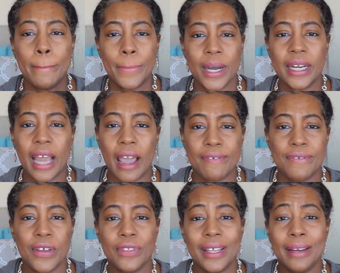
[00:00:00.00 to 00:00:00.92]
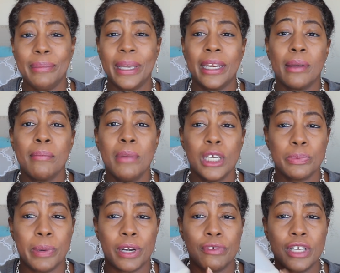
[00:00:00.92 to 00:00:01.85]
but I feel that I'm getting
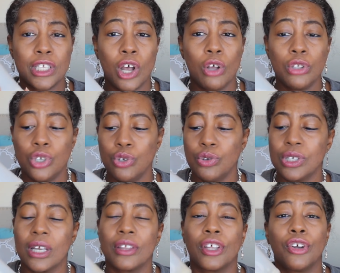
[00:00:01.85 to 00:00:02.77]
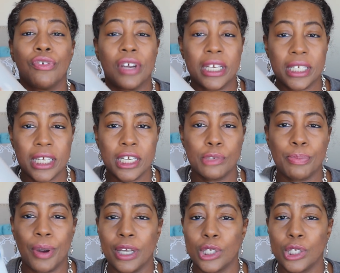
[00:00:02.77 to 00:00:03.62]
much better results using the green tea spray.